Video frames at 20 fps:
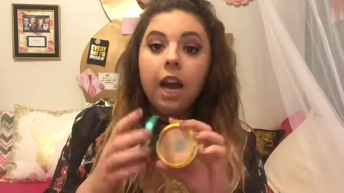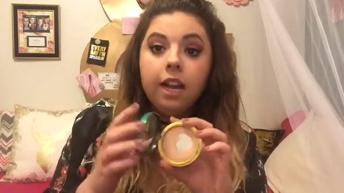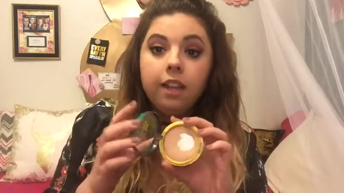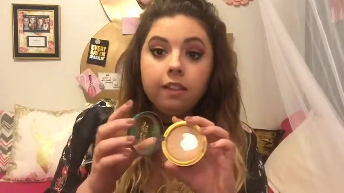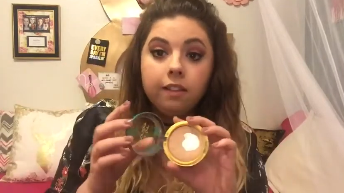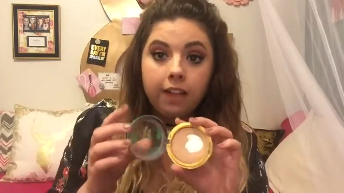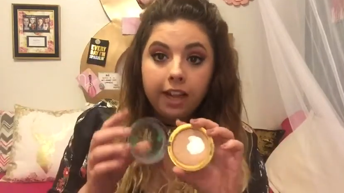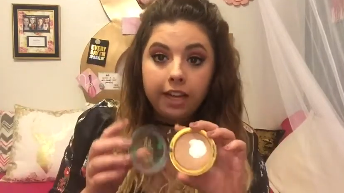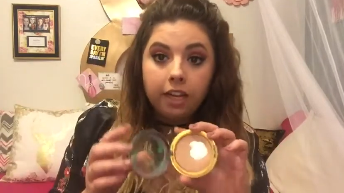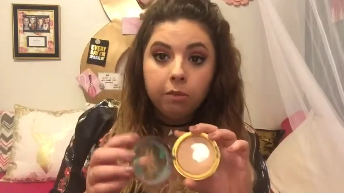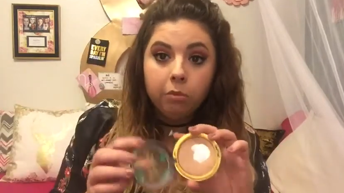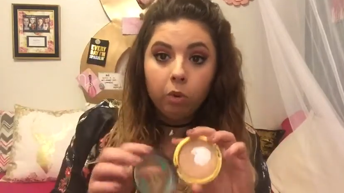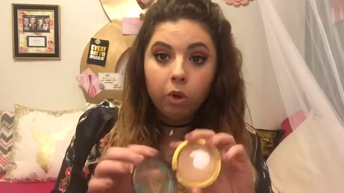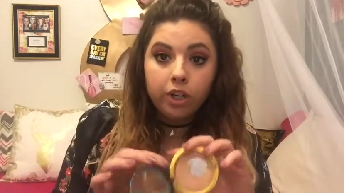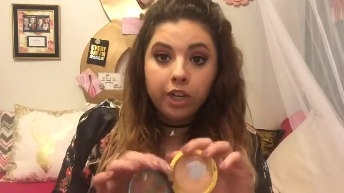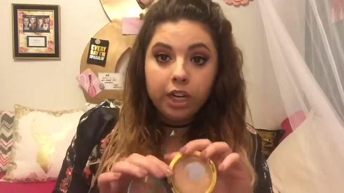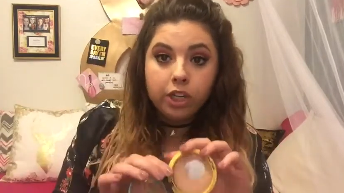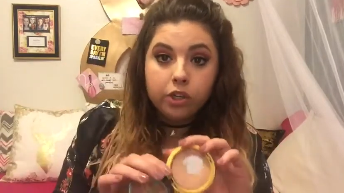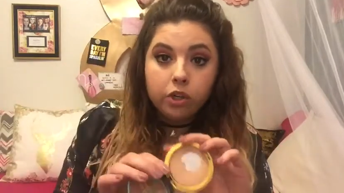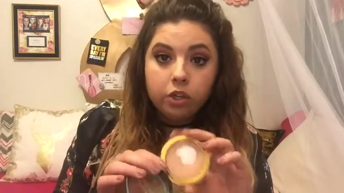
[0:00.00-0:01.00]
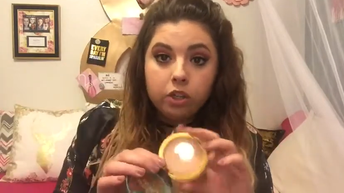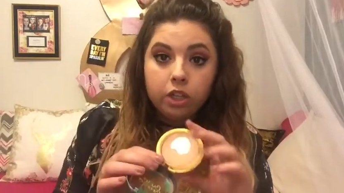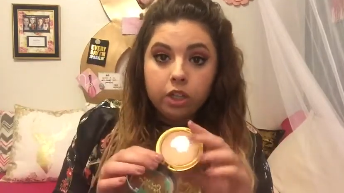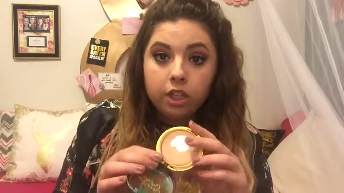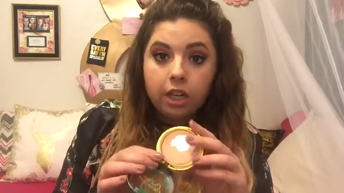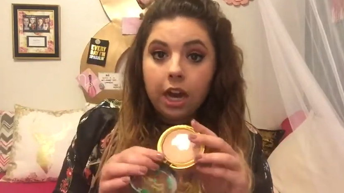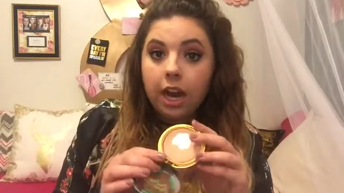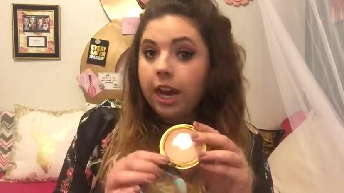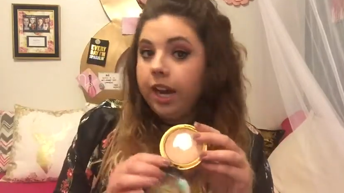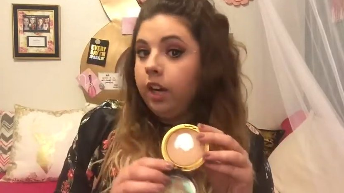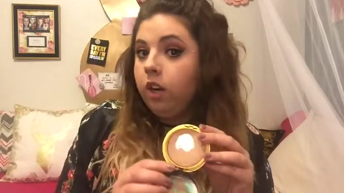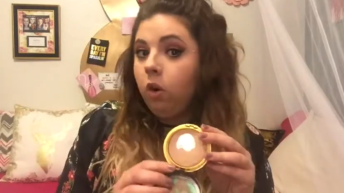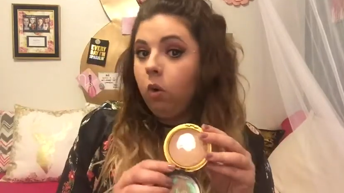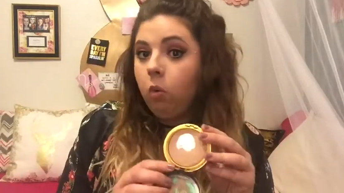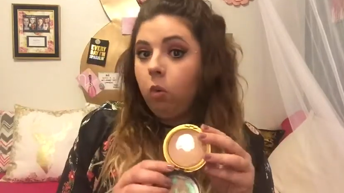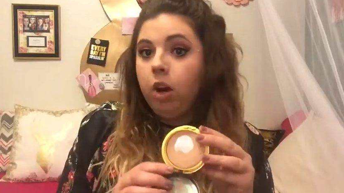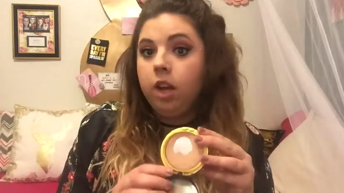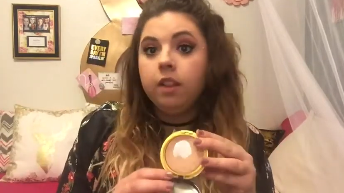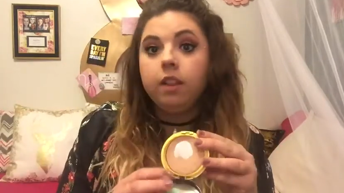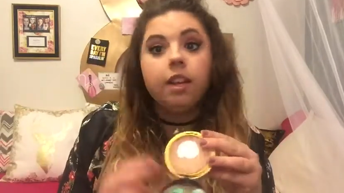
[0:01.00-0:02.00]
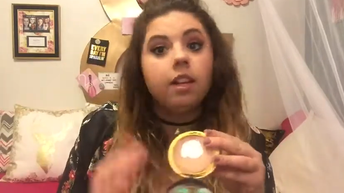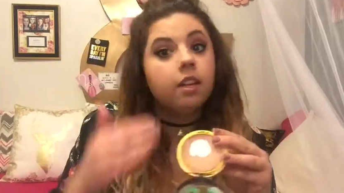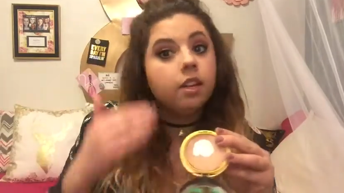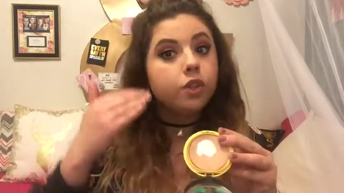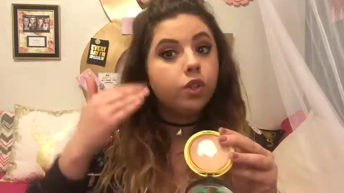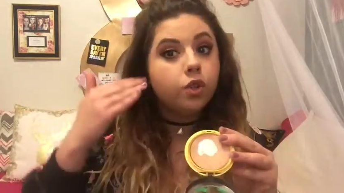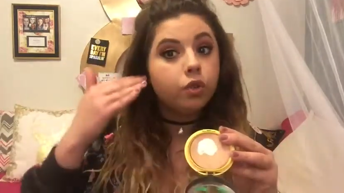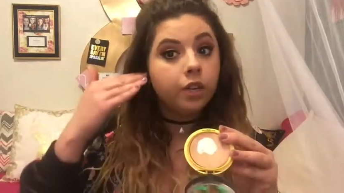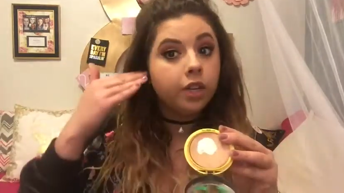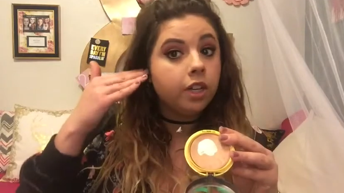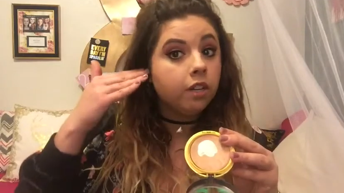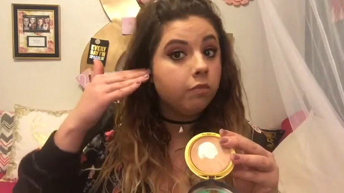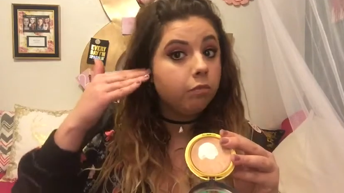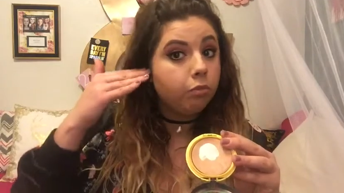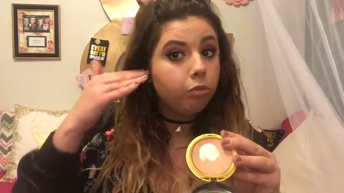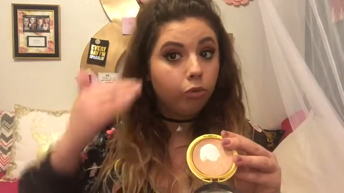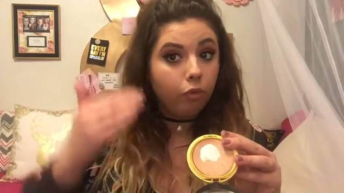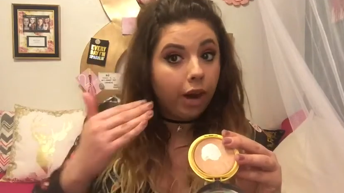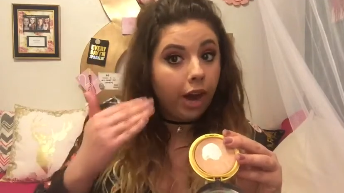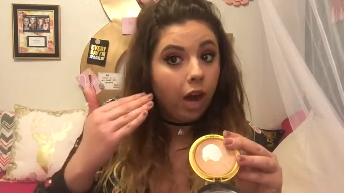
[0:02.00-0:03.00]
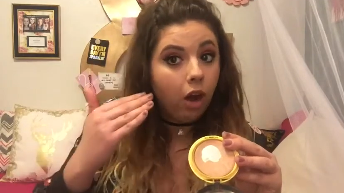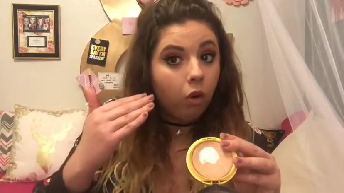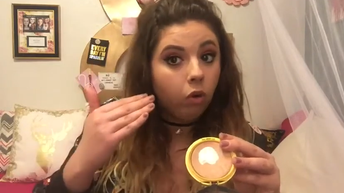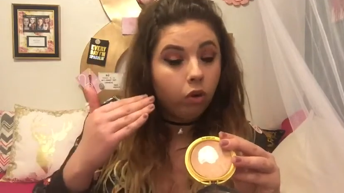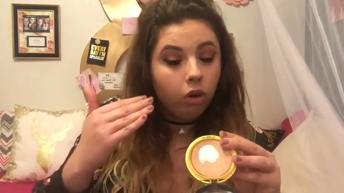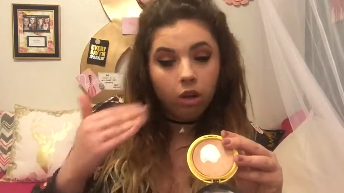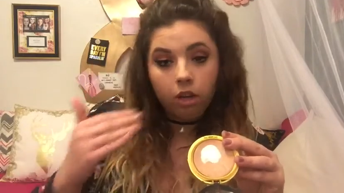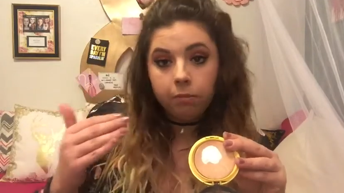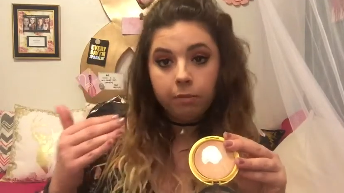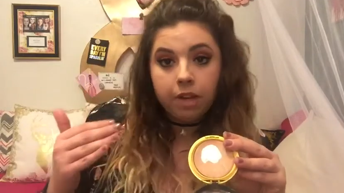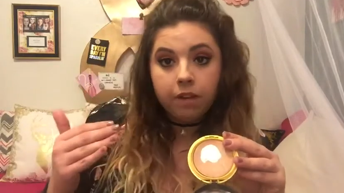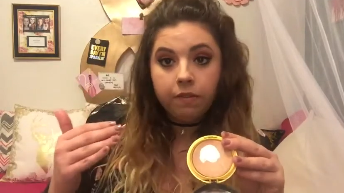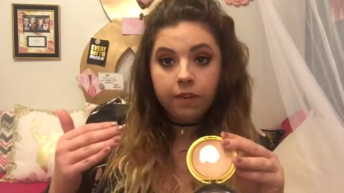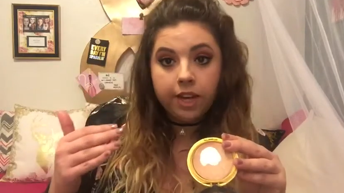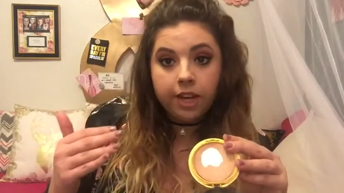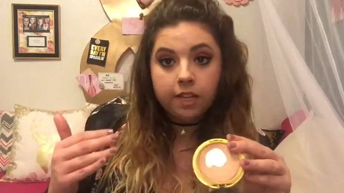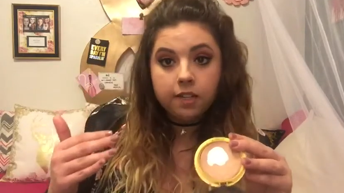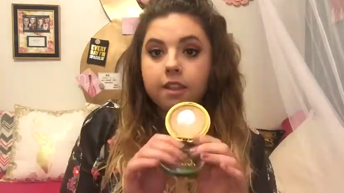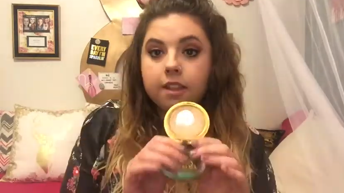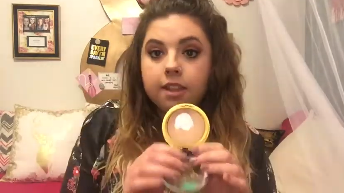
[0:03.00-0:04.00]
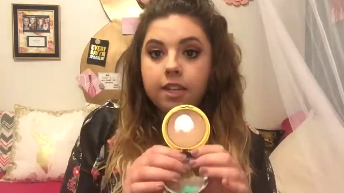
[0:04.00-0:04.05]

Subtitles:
I like a more natural look. I don't want like a streak of brown on my face.